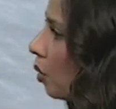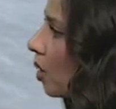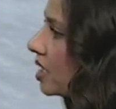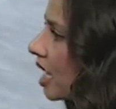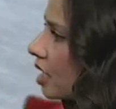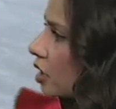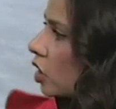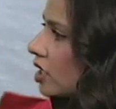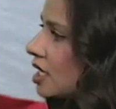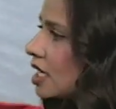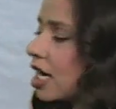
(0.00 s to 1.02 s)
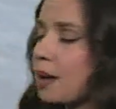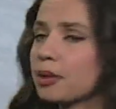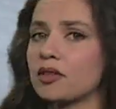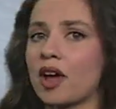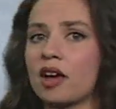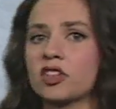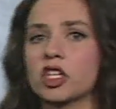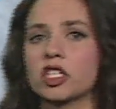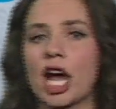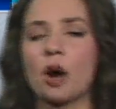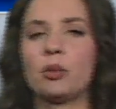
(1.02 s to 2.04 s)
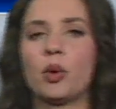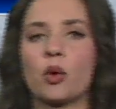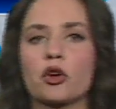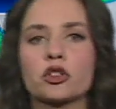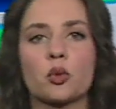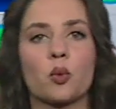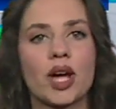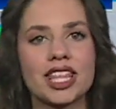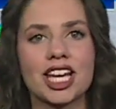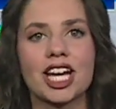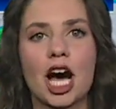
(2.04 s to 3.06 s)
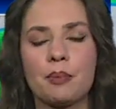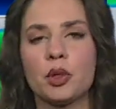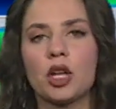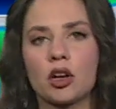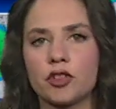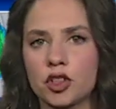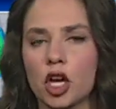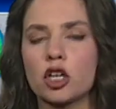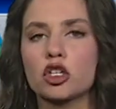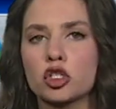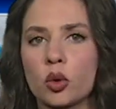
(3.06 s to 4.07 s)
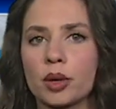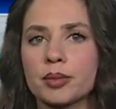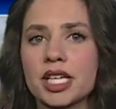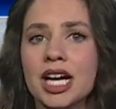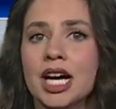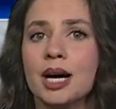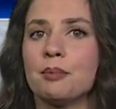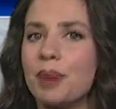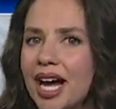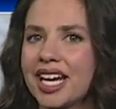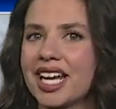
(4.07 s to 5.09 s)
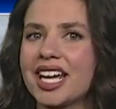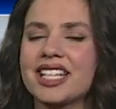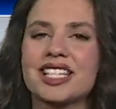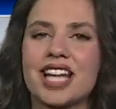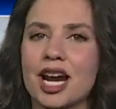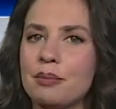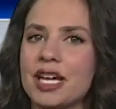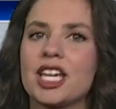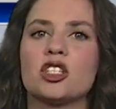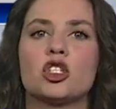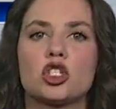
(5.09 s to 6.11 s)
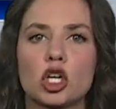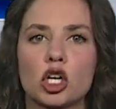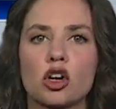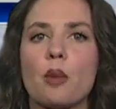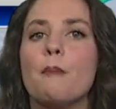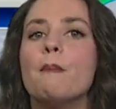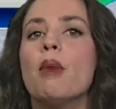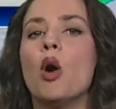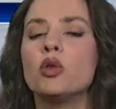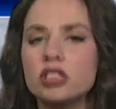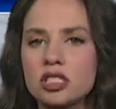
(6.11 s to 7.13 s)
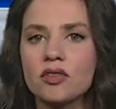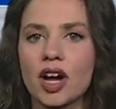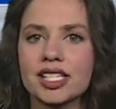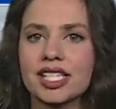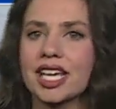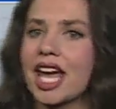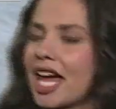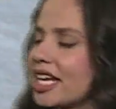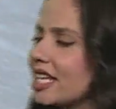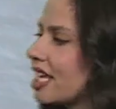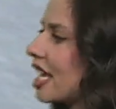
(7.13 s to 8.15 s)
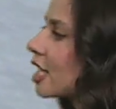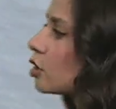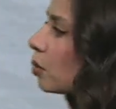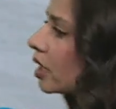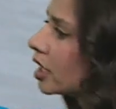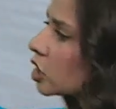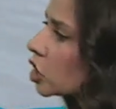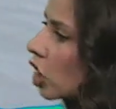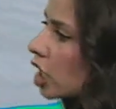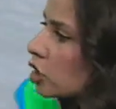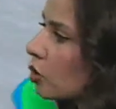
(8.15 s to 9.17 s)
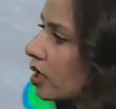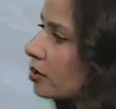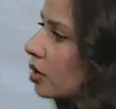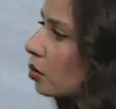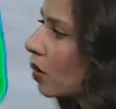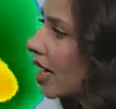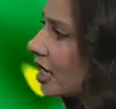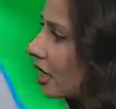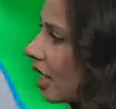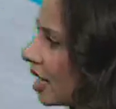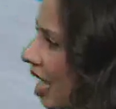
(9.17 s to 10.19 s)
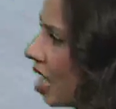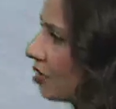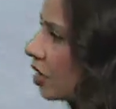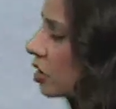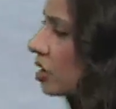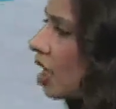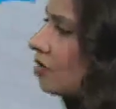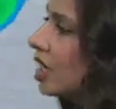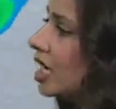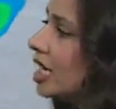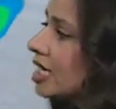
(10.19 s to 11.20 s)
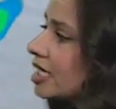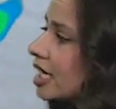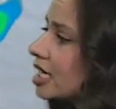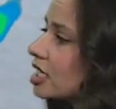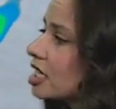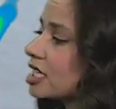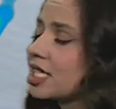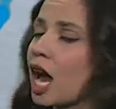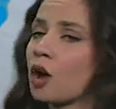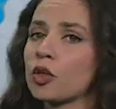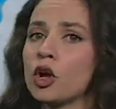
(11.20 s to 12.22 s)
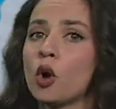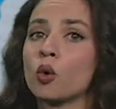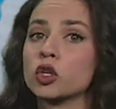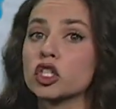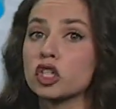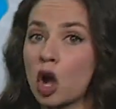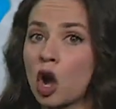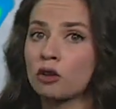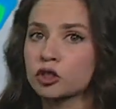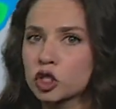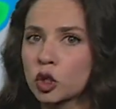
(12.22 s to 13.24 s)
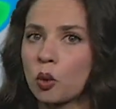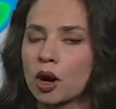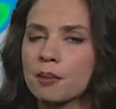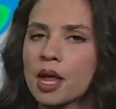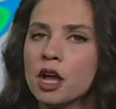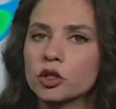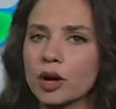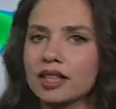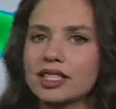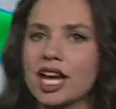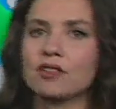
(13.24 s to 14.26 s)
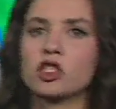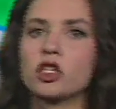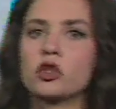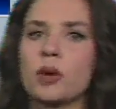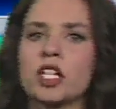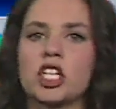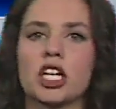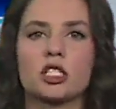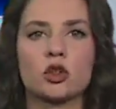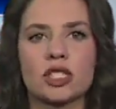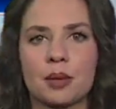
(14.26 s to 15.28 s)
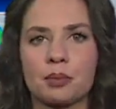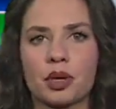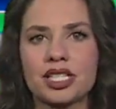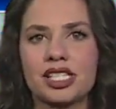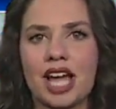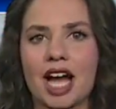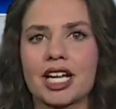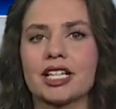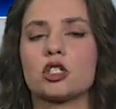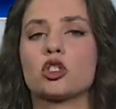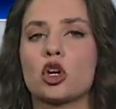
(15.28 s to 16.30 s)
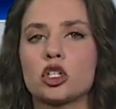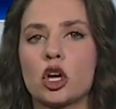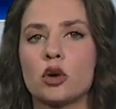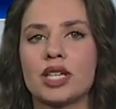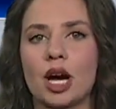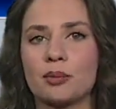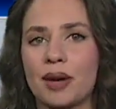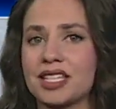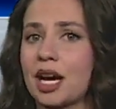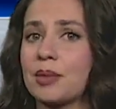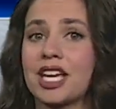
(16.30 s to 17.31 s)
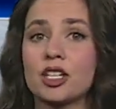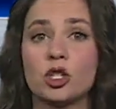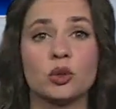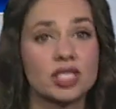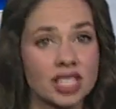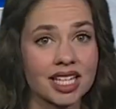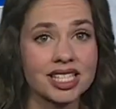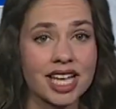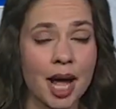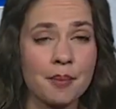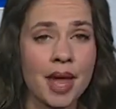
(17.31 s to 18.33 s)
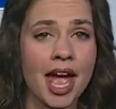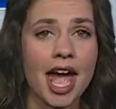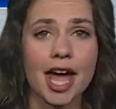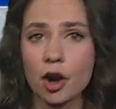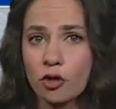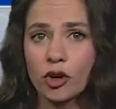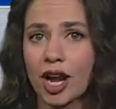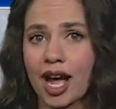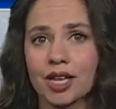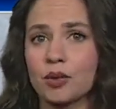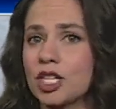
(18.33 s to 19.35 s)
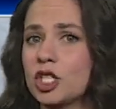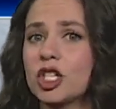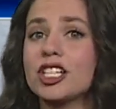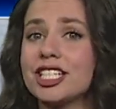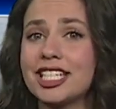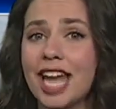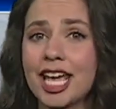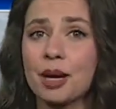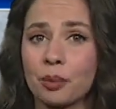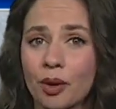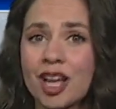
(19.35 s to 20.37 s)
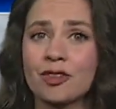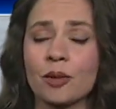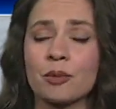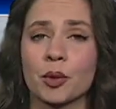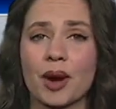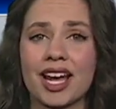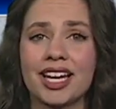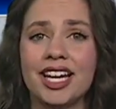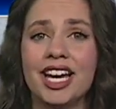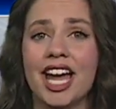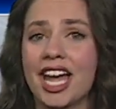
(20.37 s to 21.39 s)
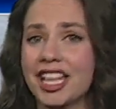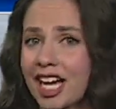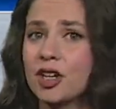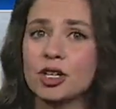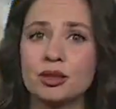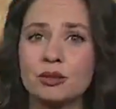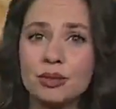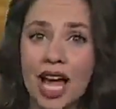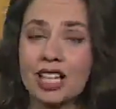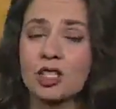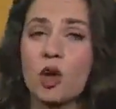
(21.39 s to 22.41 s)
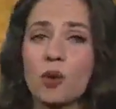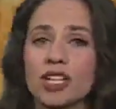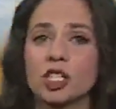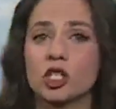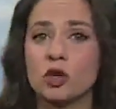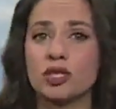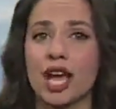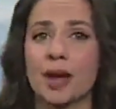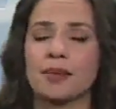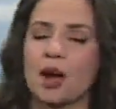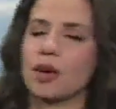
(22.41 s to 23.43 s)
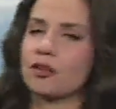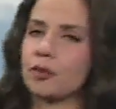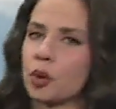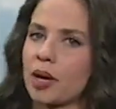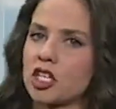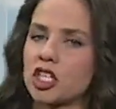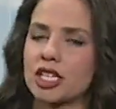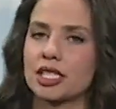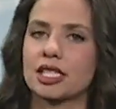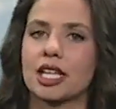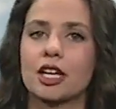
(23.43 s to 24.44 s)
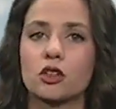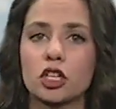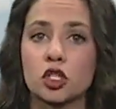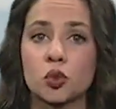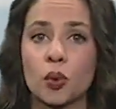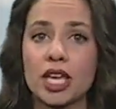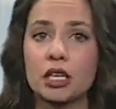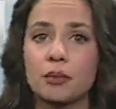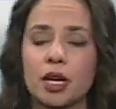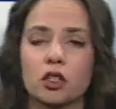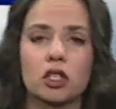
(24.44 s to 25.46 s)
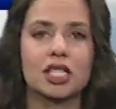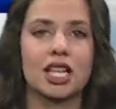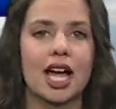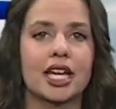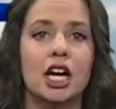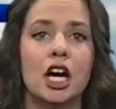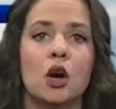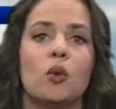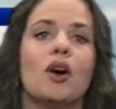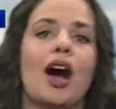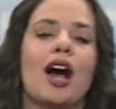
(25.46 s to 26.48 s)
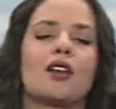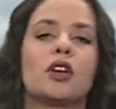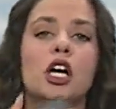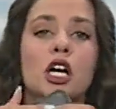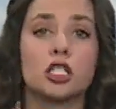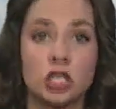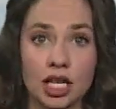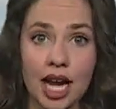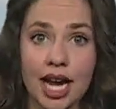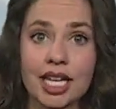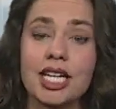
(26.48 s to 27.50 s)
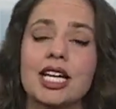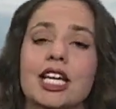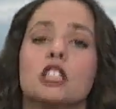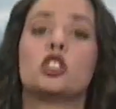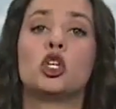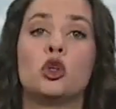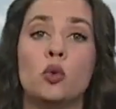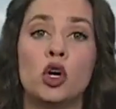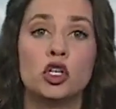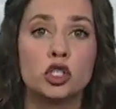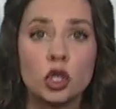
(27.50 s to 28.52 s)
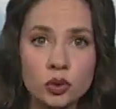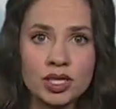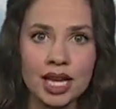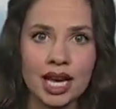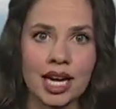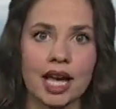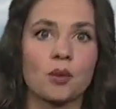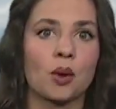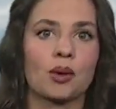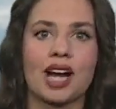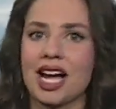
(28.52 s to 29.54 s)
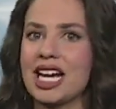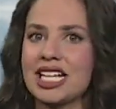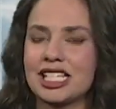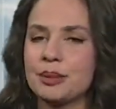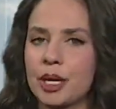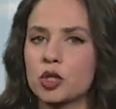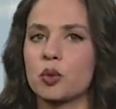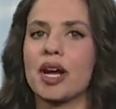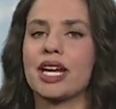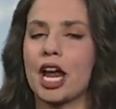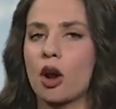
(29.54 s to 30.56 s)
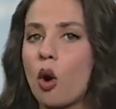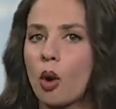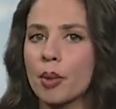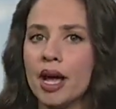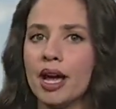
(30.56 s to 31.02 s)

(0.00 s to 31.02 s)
Once again, could see a couple of heavier downpours with a couple of thunderstorms, but it's not a big concern. Most of us that get anything, it's really just going to be rain. A lot of the heavier stuff sticking to the south or just offshore. Throughout the afternoon, rain chances will stay pretty stagnant and start to go down by the time we get to sunset. And overnight, we should take a break the rain, and that could last all the way into Tuesday. Now, we have more rain chances later this week, but it looks like we'll have tonight into Tuesday night where we're not going to see much rain at all.